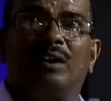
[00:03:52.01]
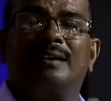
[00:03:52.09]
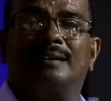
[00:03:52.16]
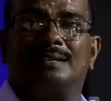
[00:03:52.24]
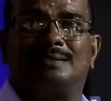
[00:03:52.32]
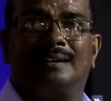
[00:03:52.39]

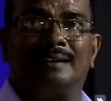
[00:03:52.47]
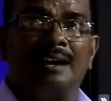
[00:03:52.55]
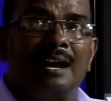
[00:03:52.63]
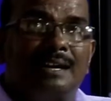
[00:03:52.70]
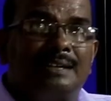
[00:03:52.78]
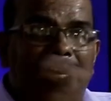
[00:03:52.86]
intestine,
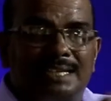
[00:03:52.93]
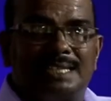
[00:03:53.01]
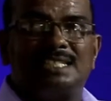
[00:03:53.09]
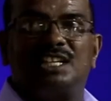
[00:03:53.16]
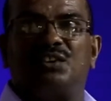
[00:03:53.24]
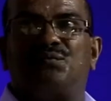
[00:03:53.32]

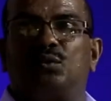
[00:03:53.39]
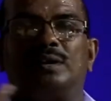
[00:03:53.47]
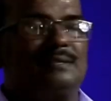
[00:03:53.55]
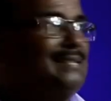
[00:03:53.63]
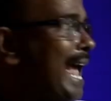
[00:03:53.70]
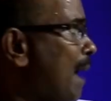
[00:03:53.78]
digested food
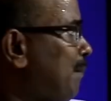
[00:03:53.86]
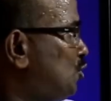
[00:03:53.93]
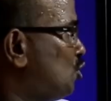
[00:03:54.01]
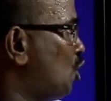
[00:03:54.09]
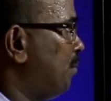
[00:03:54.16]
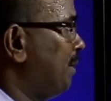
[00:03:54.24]
is
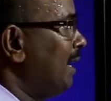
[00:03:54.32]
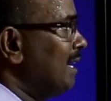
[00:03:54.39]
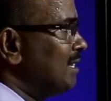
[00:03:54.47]
absorbed.